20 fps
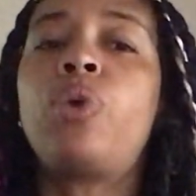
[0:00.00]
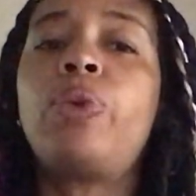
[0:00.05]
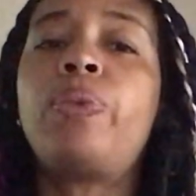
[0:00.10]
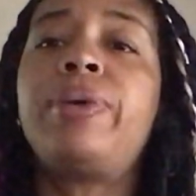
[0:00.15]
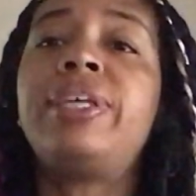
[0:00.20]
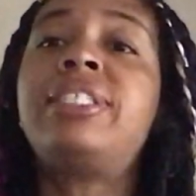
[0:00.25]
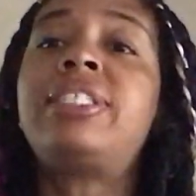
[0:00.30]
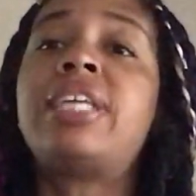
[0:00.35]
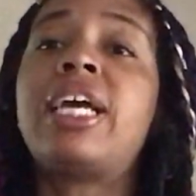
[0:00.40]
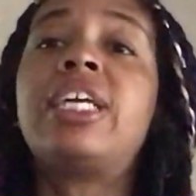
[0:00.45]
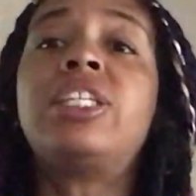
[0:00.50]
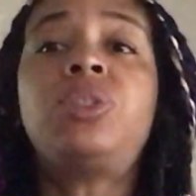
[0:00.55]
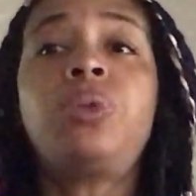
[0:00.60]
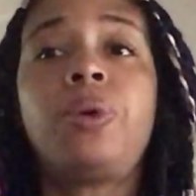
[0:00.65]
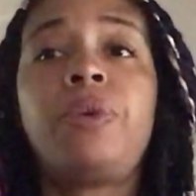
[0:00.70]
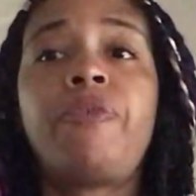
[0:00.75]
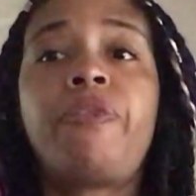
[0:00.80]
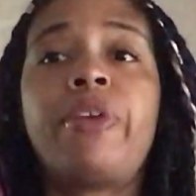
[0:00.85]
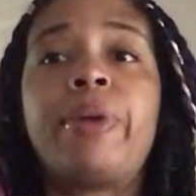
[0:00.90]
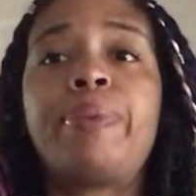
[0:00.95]
we say
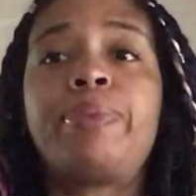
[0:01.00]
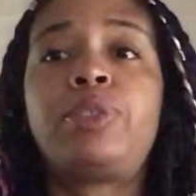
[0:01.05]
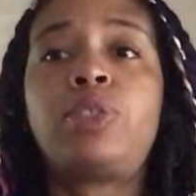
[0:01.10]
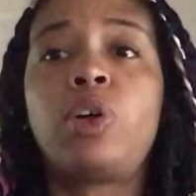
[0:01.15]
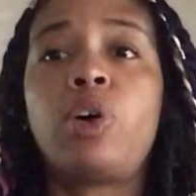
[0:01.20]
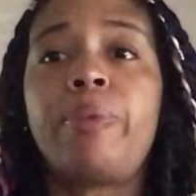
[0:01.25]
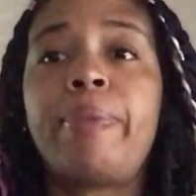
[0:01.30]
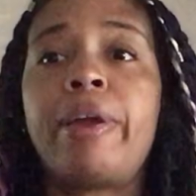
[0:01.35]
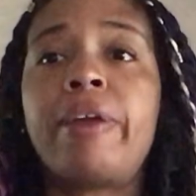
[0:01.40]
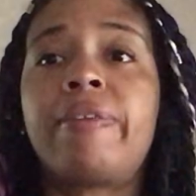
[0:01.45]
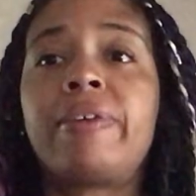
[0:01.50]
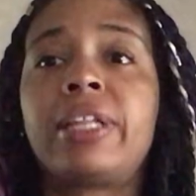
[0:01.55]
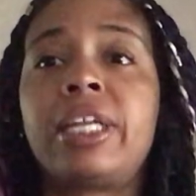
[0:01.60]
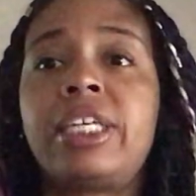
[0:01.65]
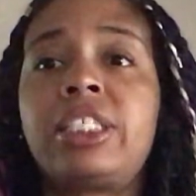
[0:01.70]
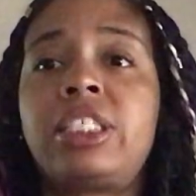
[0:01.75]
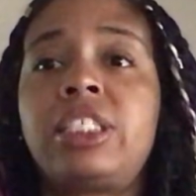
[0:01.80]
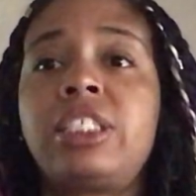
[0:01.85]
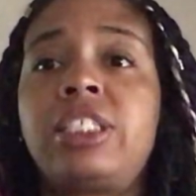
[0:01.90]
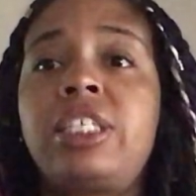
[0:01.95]
twin flame soulmate
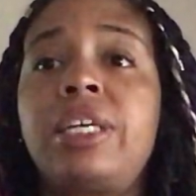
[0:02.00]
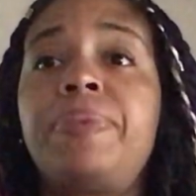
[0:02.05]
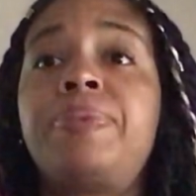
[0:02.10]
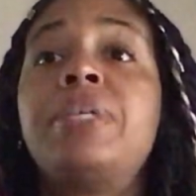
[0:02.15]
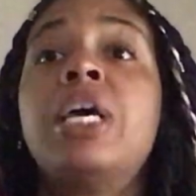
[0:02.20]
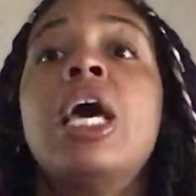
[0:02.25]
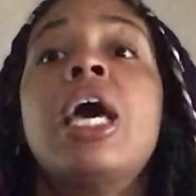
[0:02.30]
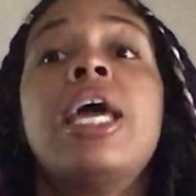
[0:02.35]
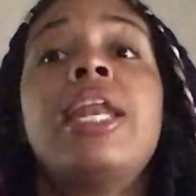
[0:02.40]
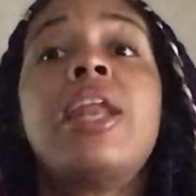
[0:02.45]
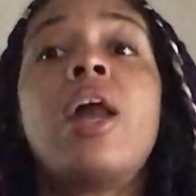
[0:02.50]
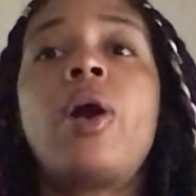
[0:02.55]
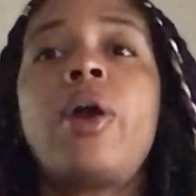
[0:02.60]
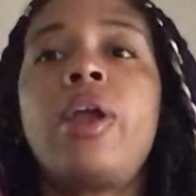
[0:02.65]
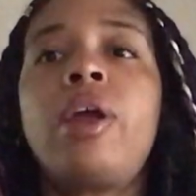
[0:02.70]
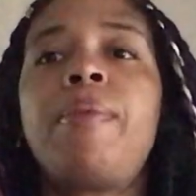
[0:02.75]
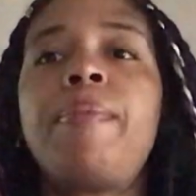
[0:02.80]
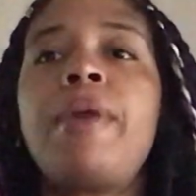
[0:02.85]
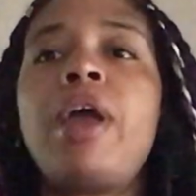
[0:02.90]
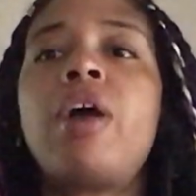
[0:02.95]
relationships, now
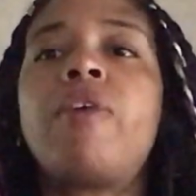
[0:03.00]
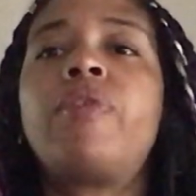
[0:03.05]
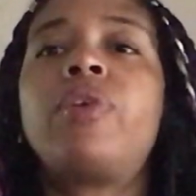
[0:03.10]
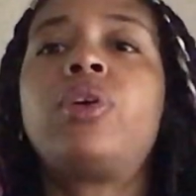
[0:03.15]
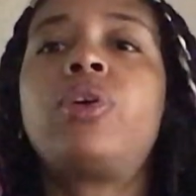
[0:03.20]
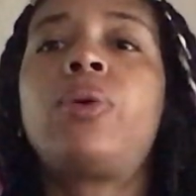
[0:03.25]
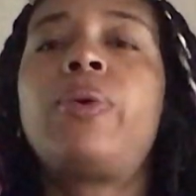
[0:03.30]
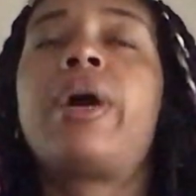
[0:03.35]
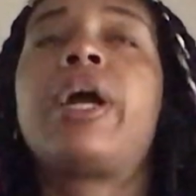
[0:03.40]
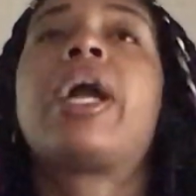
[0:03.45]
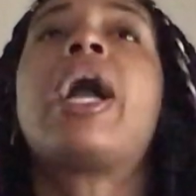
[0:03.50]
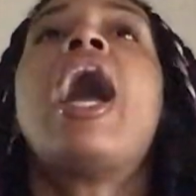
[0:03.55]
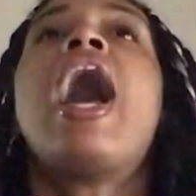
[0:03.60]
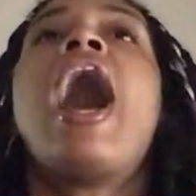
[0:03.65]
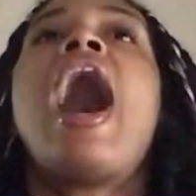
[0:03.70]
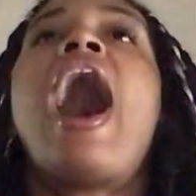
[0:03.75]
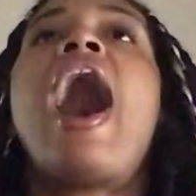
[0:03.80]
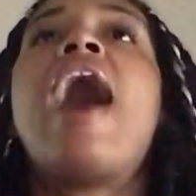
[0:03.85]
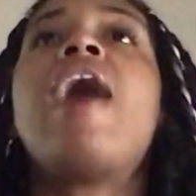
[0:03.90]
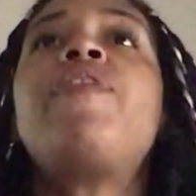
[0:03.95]
hear me out real quick.
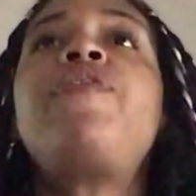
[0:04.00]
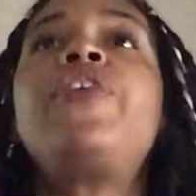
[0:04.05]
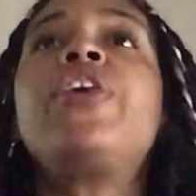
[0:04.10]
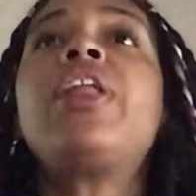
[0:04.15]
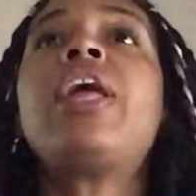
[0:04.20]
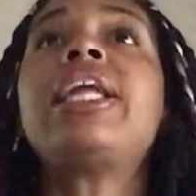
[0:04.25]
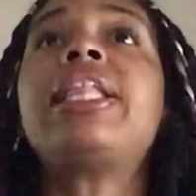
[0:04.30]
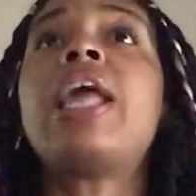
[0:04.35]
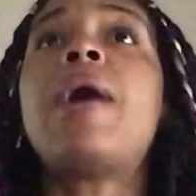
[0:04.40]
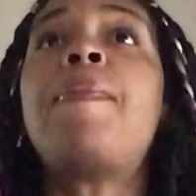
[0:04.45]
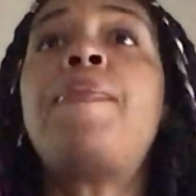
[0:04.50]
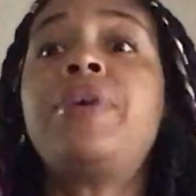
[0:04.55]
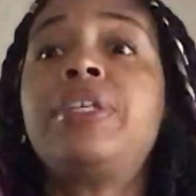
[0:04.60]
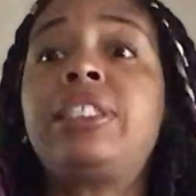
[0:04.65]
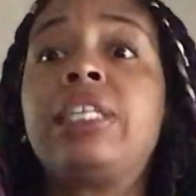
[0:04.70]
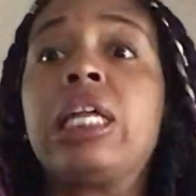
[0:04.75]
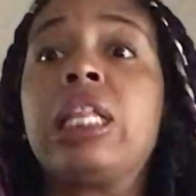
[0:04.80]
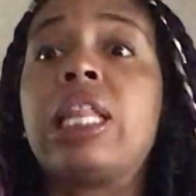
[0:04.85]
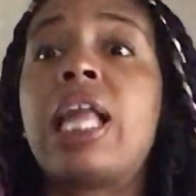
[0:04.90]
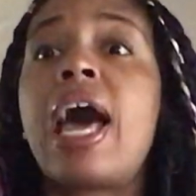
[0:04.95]
I feel like that
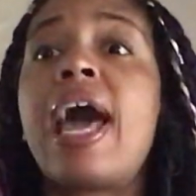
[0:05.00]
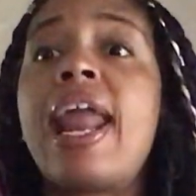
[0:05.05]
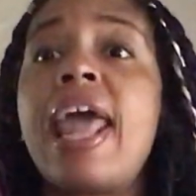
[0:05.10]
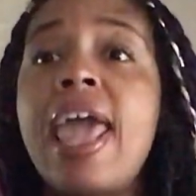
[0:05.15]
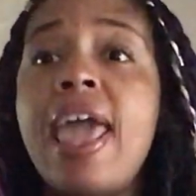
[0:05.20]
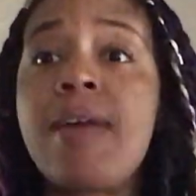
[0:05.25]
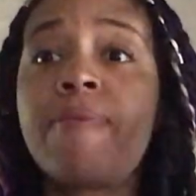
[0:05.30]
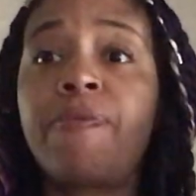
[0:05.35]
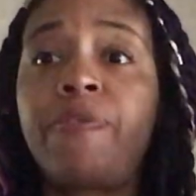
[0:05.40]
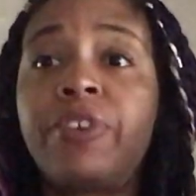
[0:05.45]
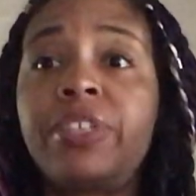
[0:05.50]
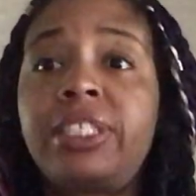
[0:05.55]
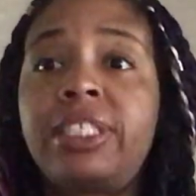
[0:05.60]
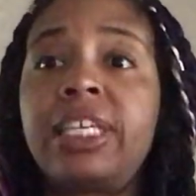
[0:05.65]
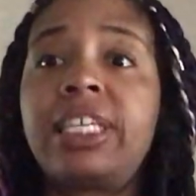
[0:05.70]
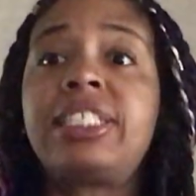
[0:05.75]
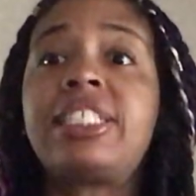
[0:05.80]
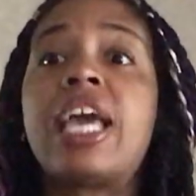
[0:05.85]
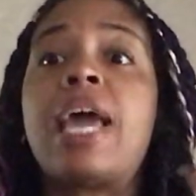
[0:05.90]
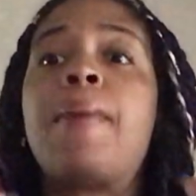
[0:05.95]
puts a lot of
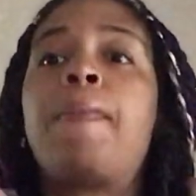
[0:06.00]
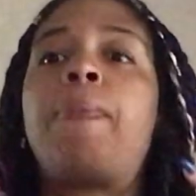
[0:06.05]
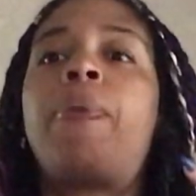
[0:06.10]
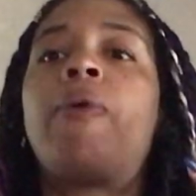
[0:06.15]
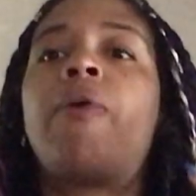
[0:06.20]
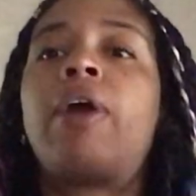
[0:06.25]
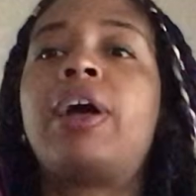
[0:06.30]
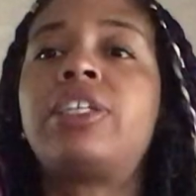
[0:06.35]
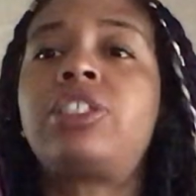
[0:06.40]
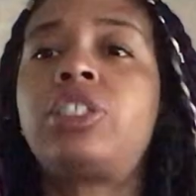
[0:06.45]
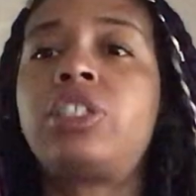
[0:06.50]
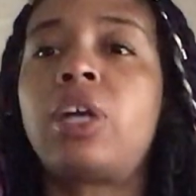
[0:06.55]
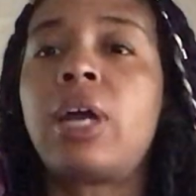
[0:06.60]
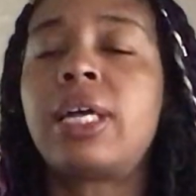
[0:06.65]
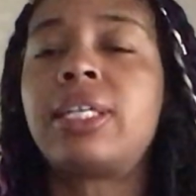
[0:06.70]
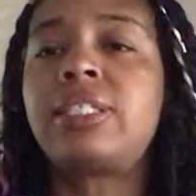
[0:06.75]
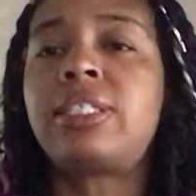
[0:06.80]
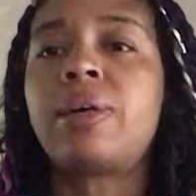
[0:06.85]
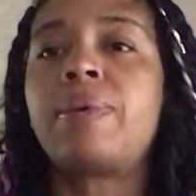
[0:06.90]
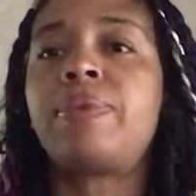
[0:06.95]
emphasis and pressure
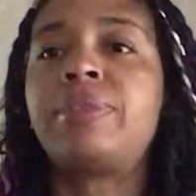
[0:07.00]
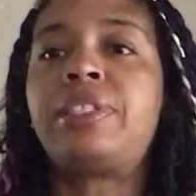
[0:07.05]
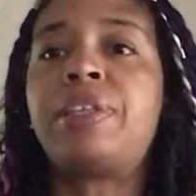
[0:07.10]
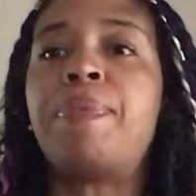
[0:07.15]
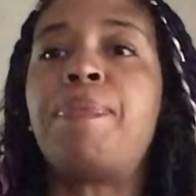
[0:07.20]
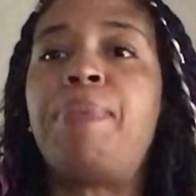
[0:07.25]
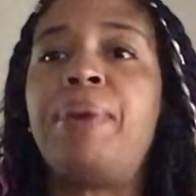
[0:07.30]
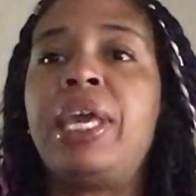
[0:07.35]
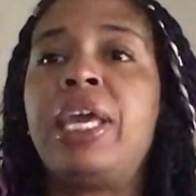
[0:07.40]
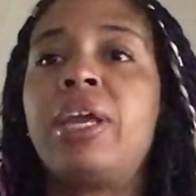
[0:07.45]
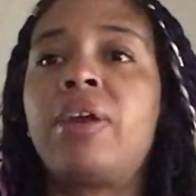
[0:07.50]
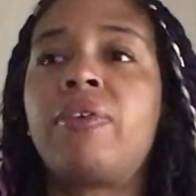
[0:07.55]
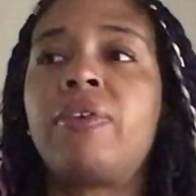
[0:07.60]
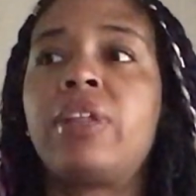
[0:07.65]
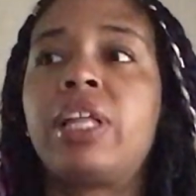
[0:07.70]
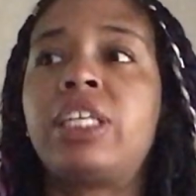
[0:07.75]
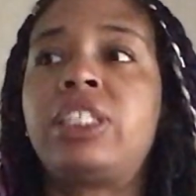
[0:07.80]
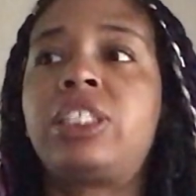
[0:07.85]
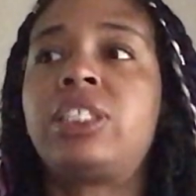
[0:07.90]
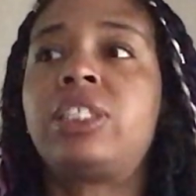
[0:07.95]
on someone to be in a
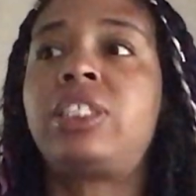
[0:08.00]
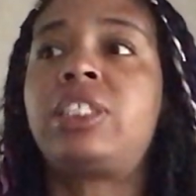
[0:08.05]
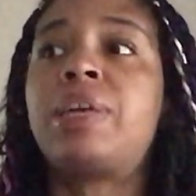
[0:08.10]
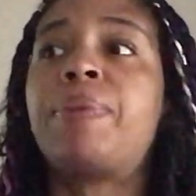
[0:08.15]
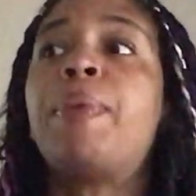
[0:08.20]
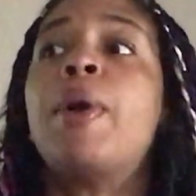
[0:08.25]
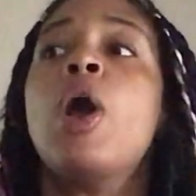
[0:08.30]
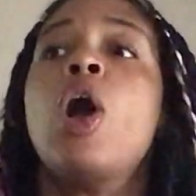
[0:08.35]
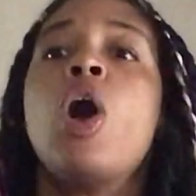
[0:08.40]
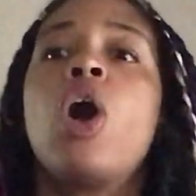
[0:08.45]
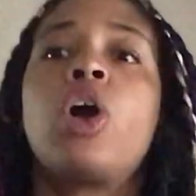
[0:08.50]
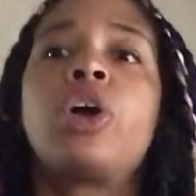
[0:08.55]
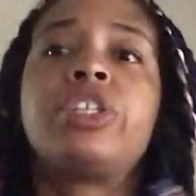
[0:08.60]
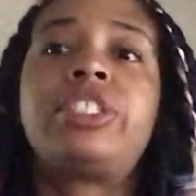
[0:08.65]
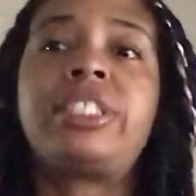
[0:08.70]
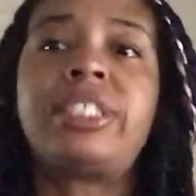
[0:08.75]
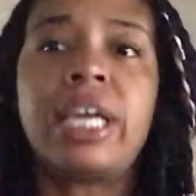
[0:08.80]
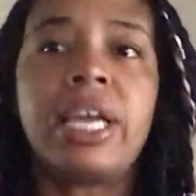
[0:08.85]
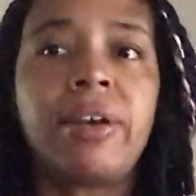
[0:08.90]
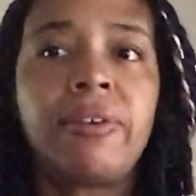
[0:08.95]
relationship or
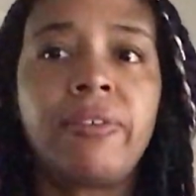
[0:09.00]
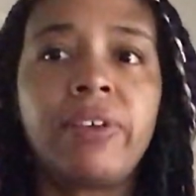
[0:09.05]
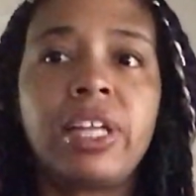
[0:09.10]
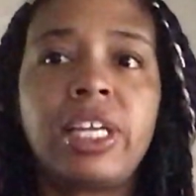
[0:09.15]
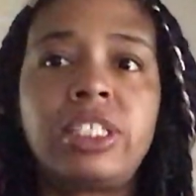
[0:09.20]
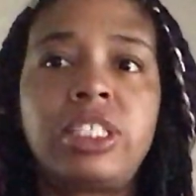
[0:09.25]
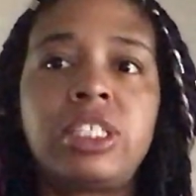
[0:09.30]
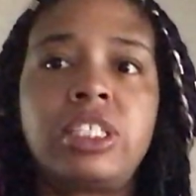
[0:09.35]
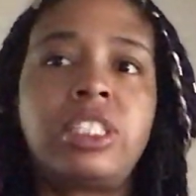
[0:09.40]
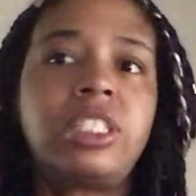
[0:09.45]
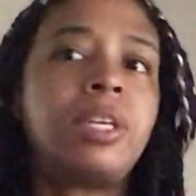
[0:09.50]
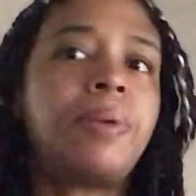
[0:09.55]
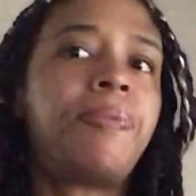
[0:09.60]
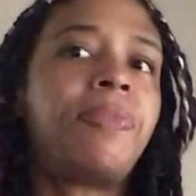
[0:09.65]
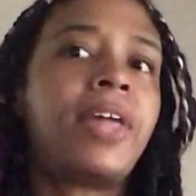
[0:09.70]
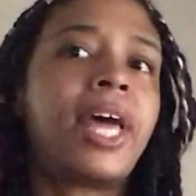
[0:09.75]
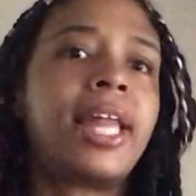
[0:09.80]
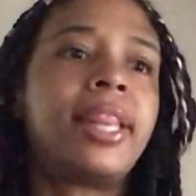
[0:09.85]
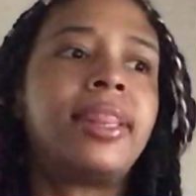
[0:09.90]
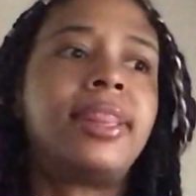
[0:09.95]
stay in a
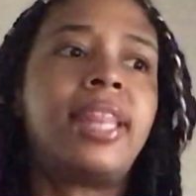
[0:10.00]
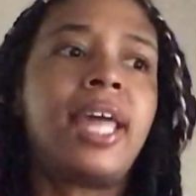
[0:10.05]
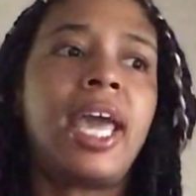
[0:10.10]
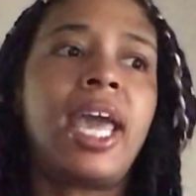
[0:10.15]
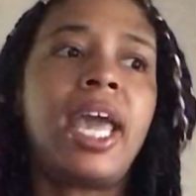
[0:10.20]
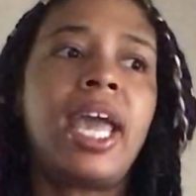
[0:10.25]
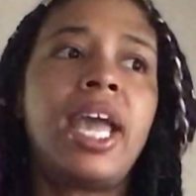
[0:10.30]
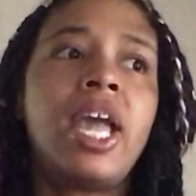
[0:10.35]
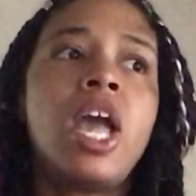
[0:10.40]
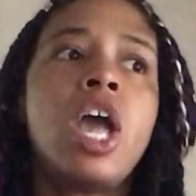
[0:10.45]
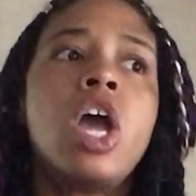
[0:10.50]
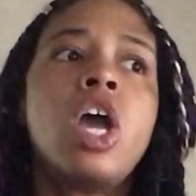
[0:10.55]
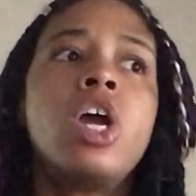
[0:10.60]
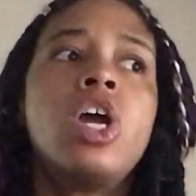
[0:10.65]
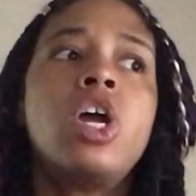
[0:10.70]
relationship that they